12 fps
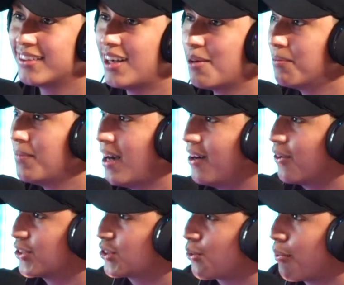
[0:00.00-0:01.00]
I'm
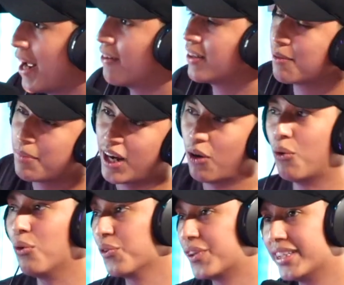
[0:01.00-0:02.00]
surrounded by
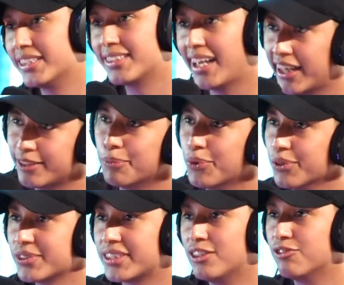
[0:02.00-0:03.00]
all these animals. He